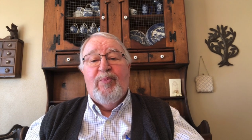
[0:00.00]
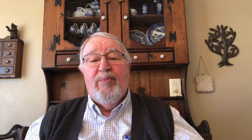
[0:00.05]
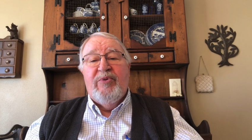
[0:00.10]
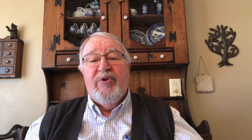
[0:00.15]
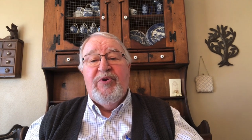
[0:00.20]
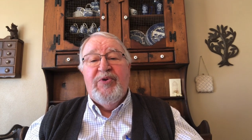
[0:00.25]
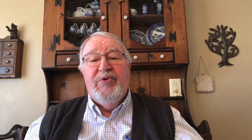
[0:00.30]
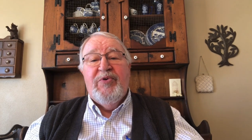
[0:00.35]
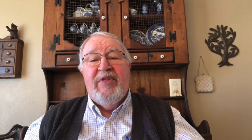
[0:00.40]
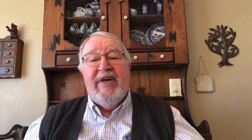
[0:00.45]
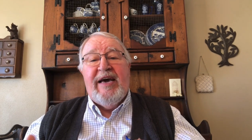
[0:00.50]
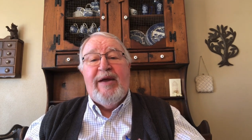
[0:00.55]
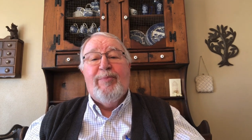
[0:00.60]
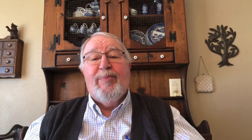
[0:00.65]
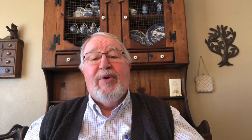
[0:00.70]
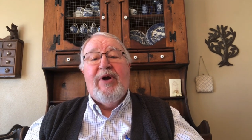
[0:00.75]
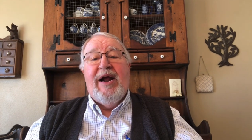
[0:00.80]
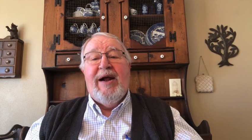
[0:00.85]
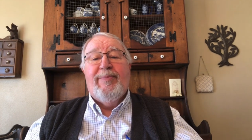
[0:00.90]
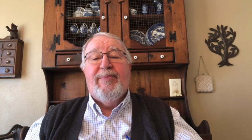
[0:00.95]
do that
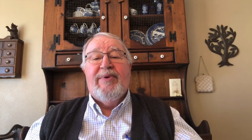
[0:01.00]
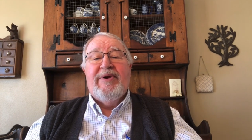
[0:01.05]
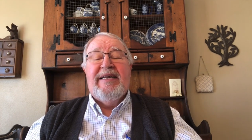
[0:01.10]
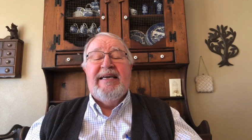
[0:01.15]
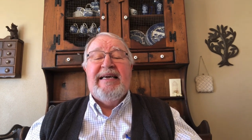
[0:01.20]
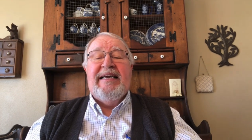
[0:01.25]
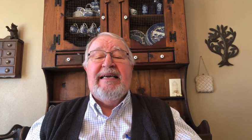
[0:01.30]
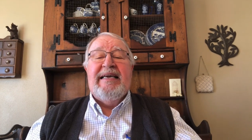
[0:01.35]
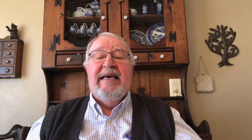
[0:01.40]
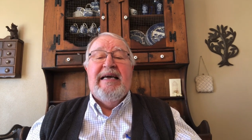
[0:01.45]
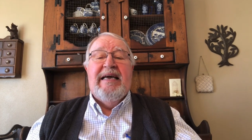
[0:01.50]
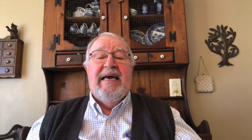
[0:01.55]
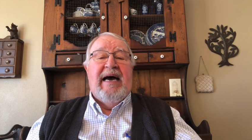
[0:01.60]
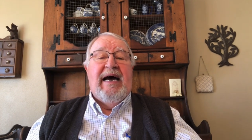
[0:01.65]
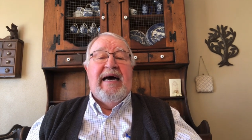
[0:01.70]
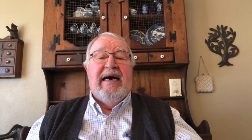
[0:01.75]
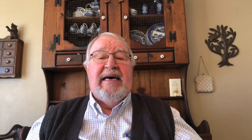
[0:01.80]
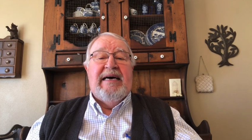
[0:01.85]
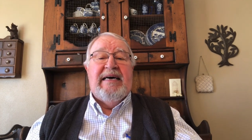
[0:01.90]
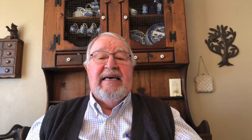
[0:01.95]
properly.
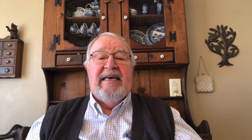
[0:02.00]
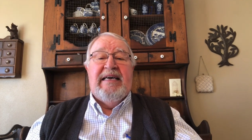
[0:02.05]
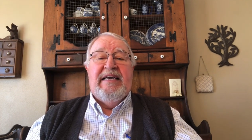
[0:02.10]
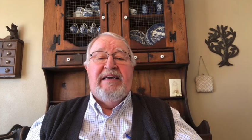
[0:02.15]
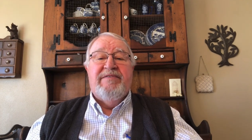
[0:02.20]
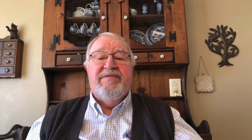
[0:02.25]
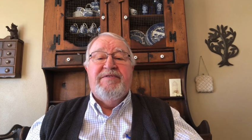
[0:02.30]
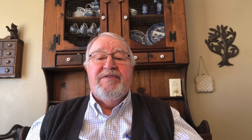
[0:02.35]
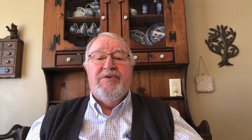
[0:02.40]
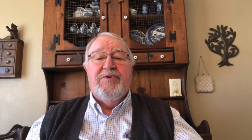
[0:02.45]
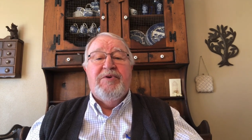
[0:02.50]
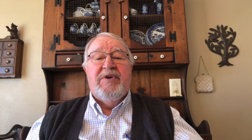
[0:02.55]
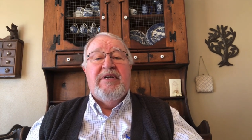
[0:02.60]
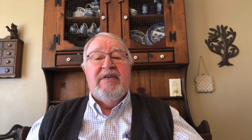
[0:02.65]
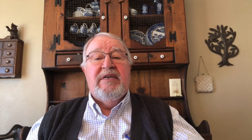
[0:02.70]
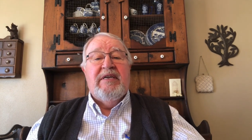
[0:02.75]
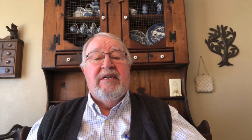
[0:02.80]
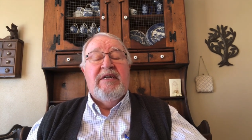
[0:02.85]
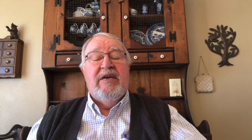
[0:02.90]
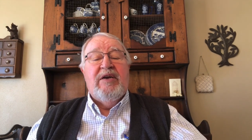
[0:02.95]
If you
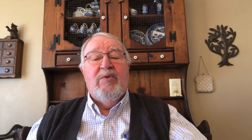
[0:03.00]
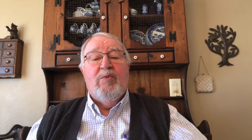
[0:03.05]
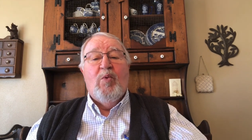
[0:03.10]
can,